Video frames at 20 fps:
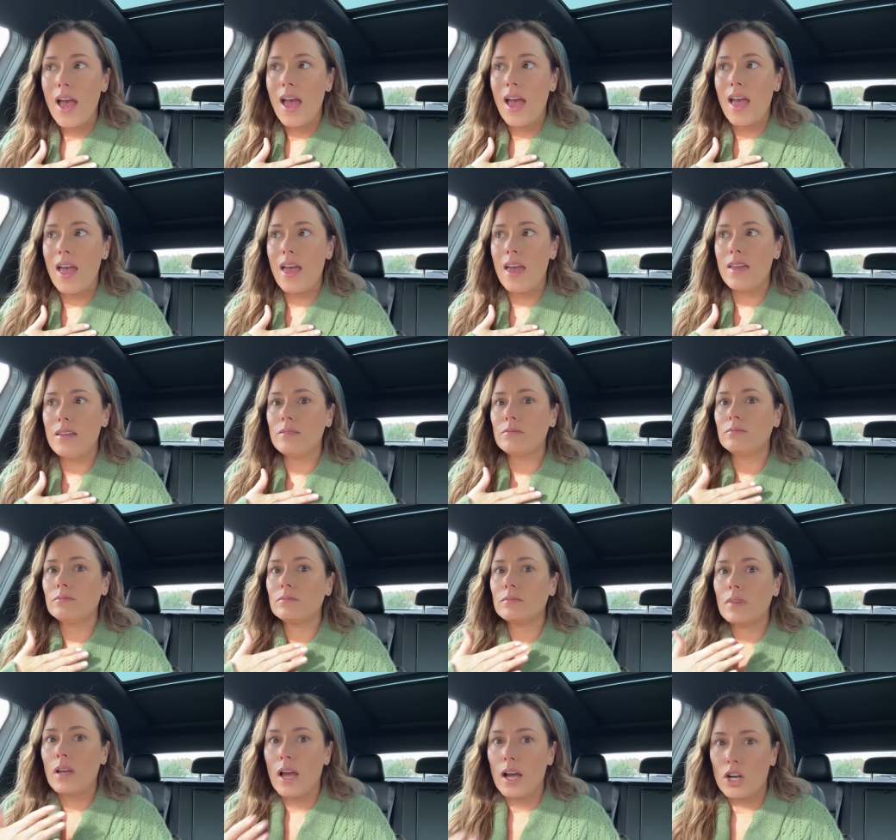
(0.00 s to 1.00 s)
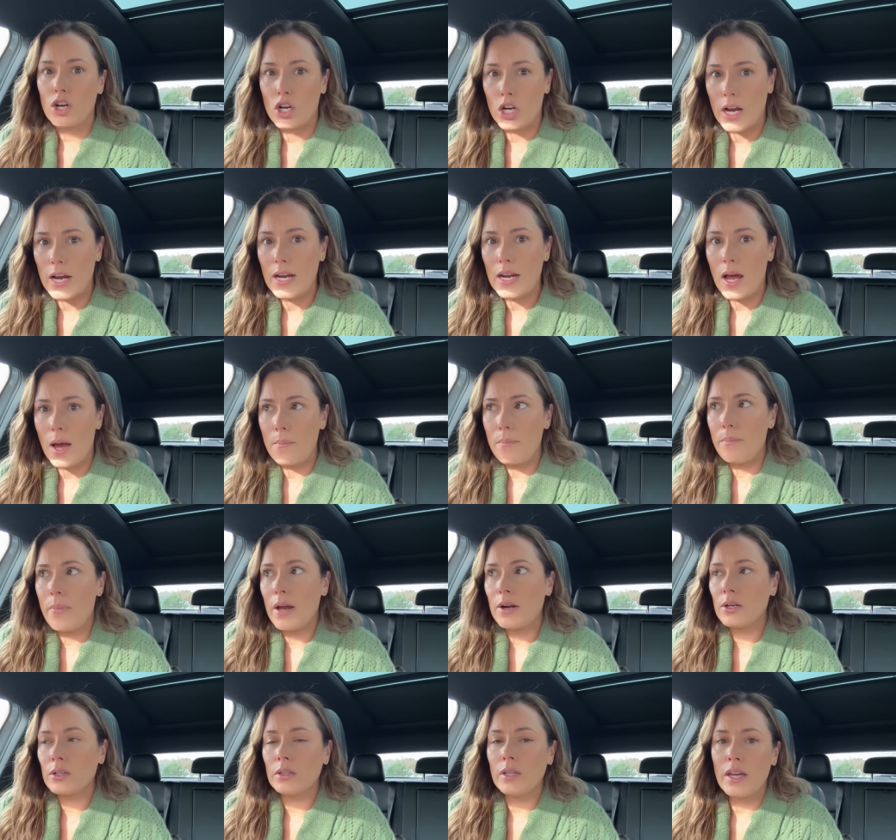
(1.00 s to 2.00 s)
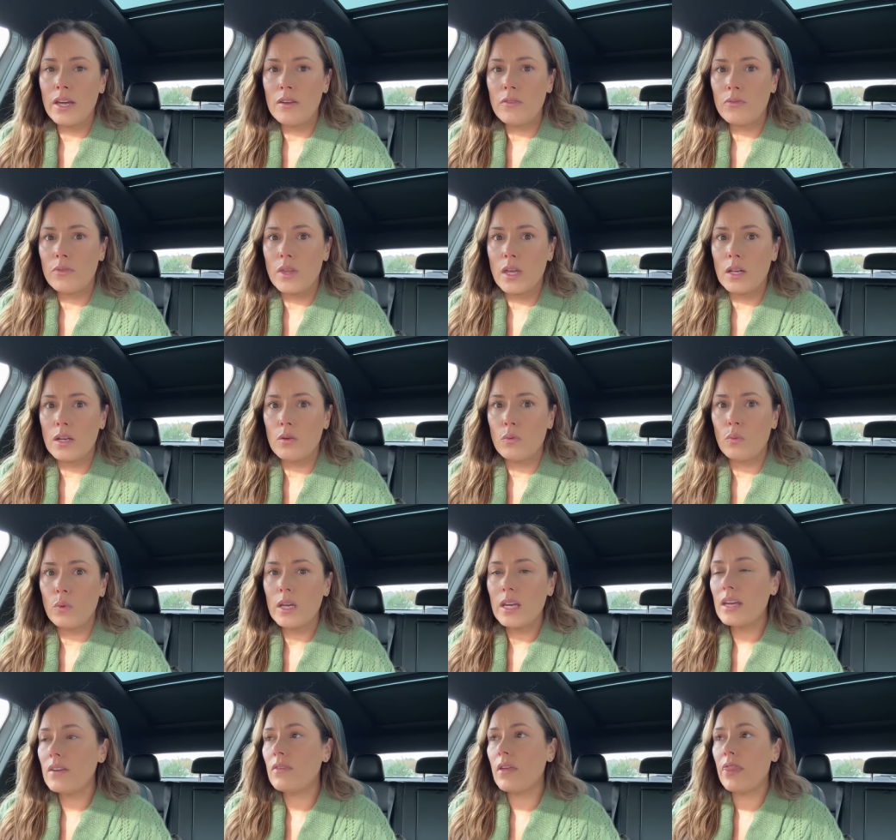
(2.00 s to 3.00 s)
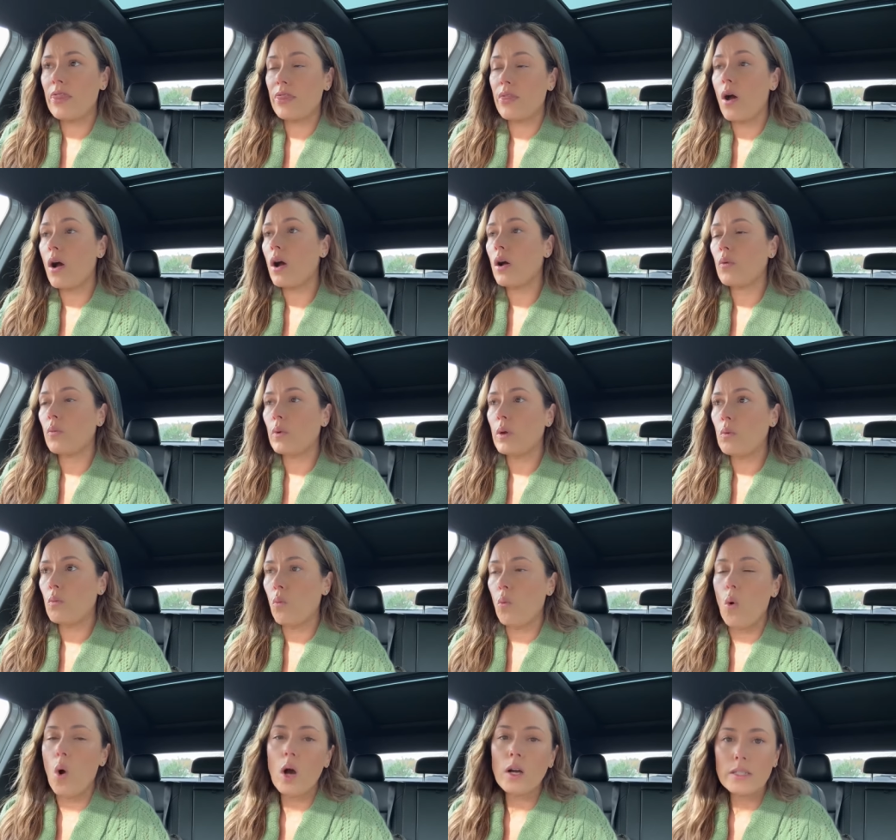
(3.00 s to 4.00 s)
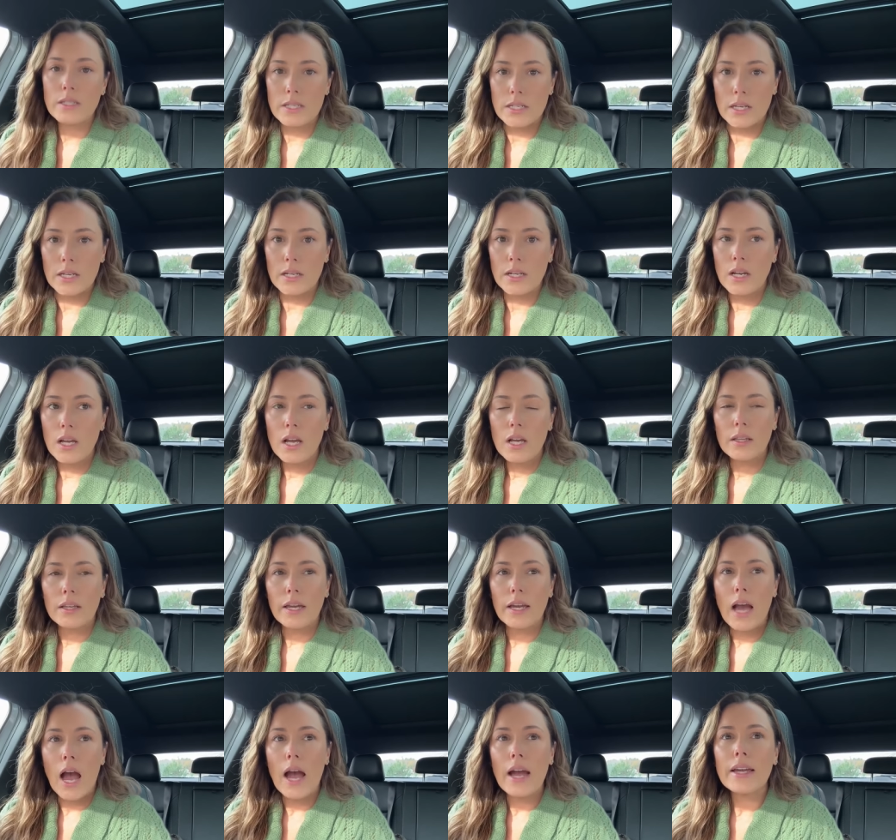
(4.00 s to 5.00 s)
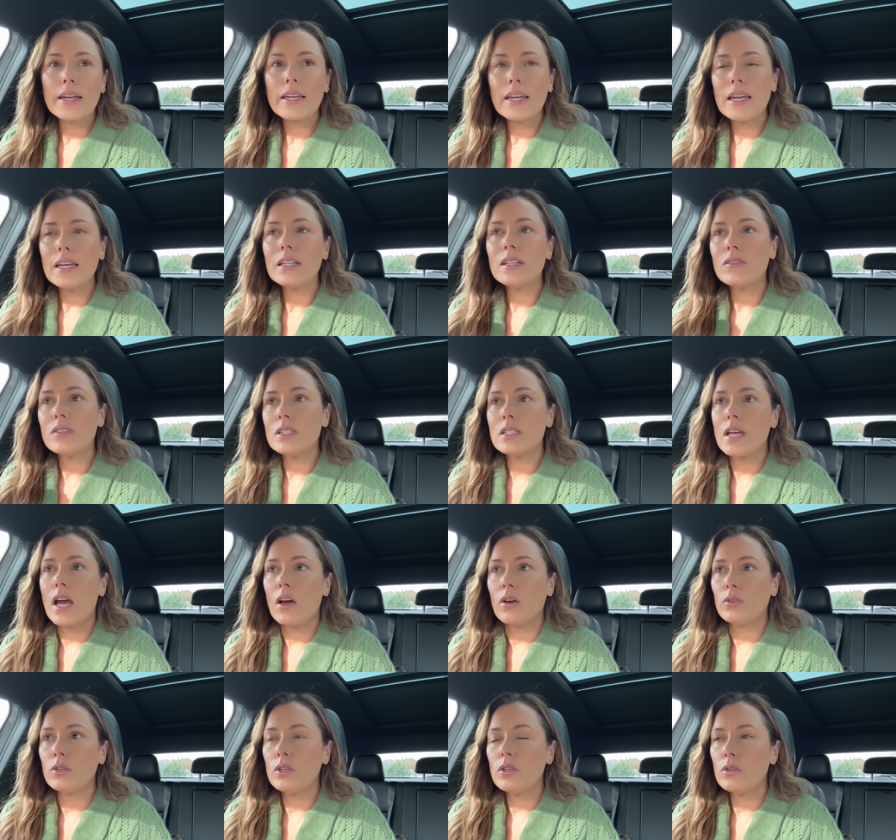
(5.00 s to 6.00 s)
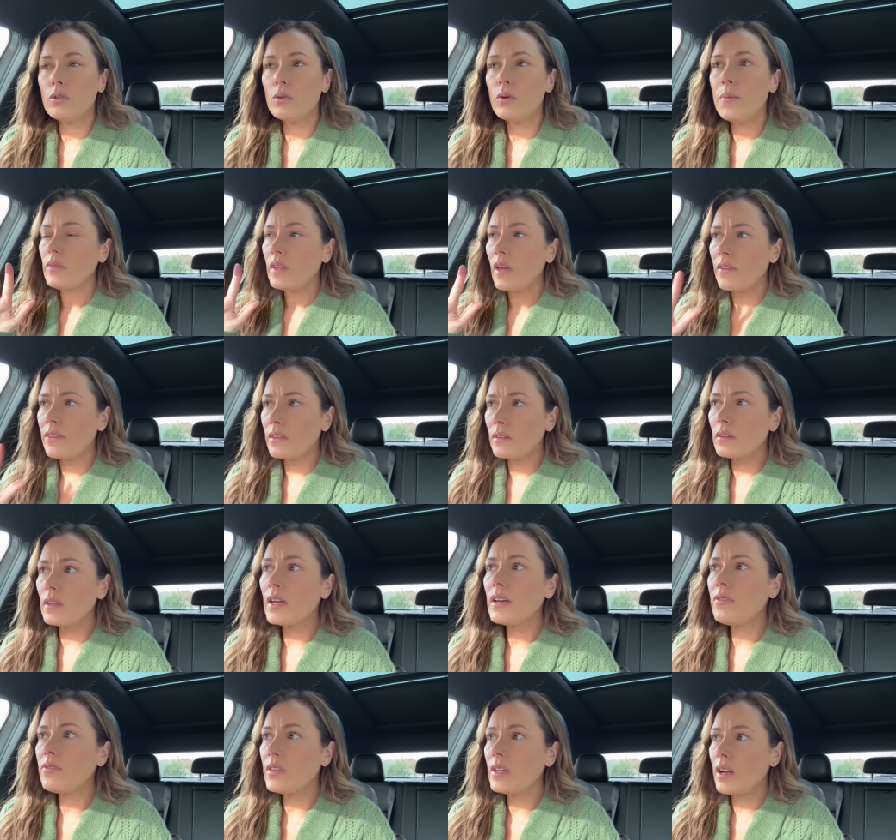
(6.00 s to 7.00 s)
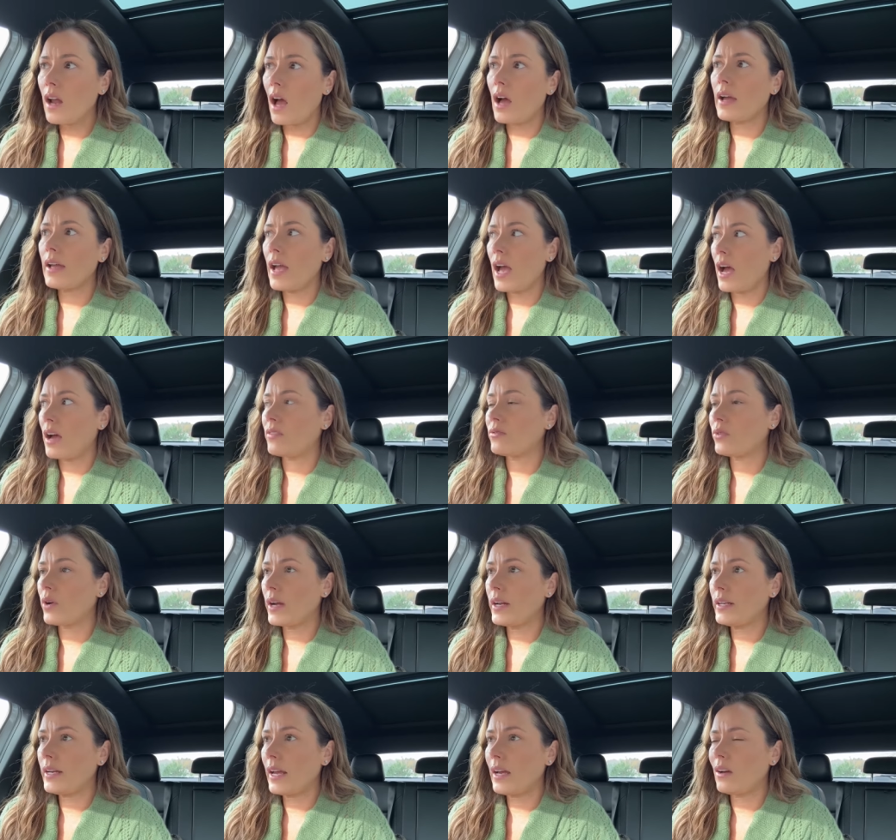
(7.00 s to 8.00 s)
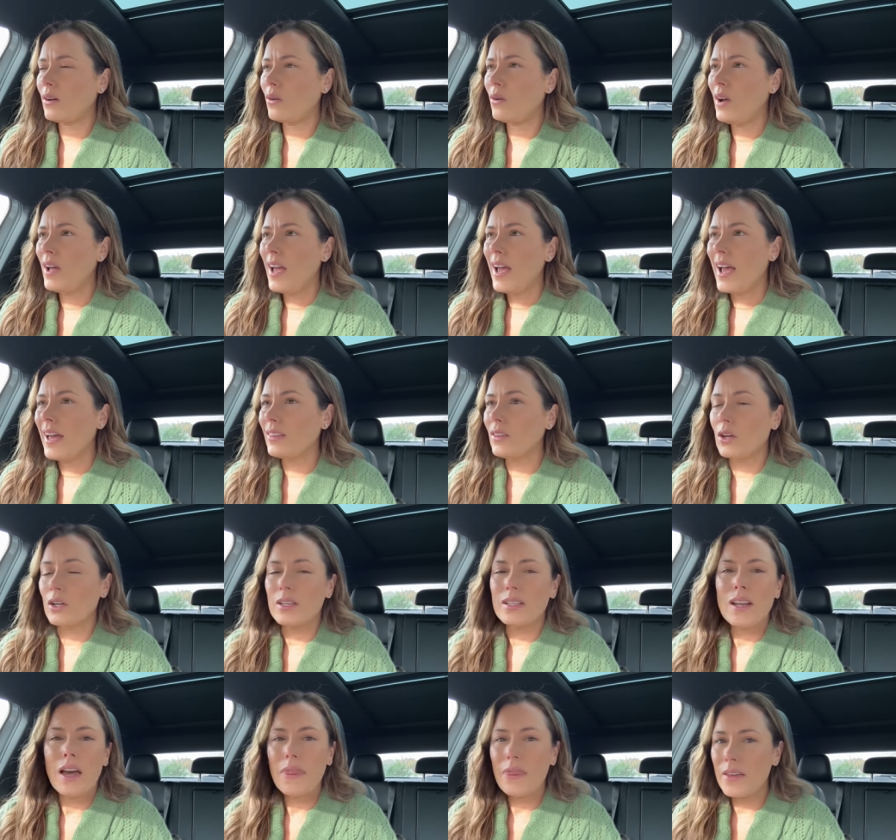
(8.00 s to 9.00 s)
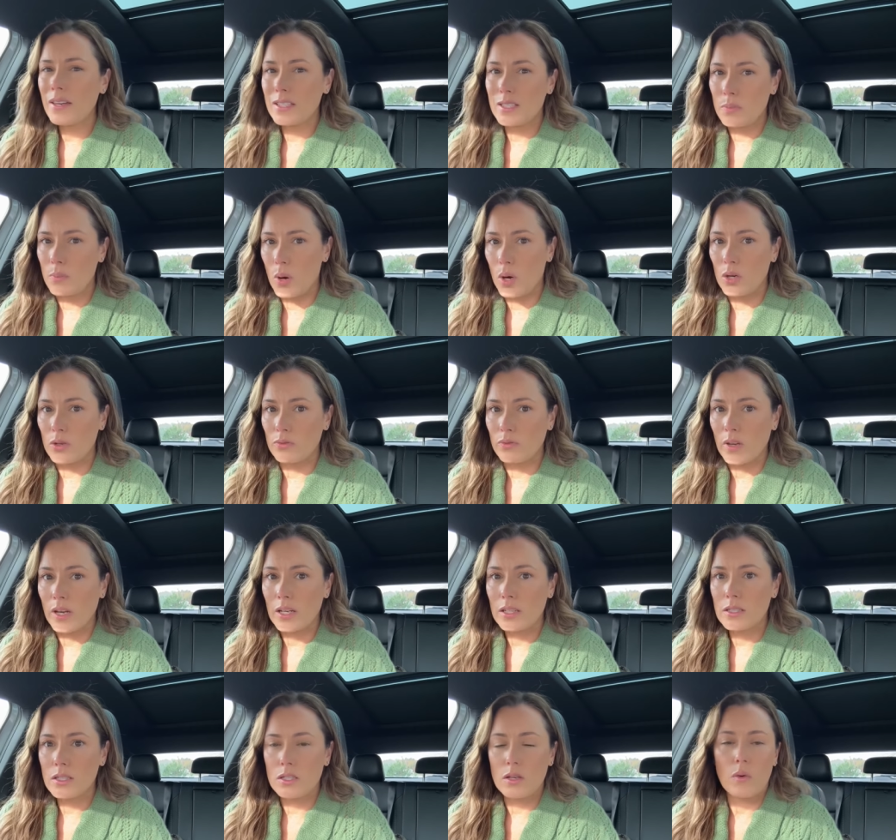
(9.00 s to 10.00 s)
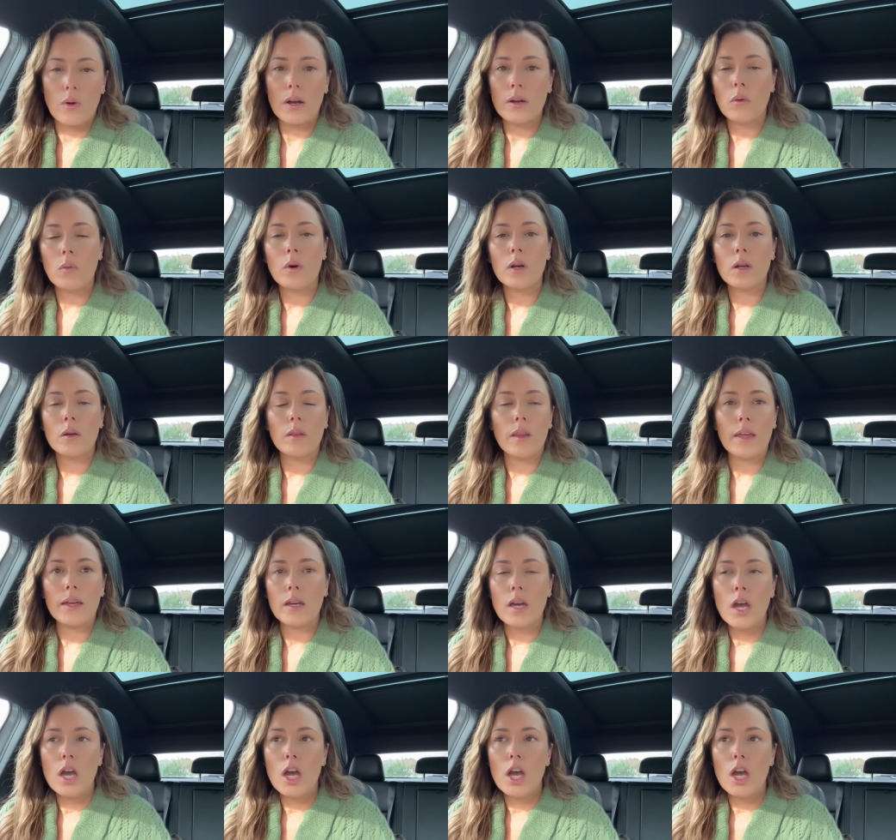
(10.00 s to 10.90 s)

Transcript: and create a better life than we even thought we wanted. Like, I can't even tell you the life that I have right now. And look, nothing is perfect. So I don't want to like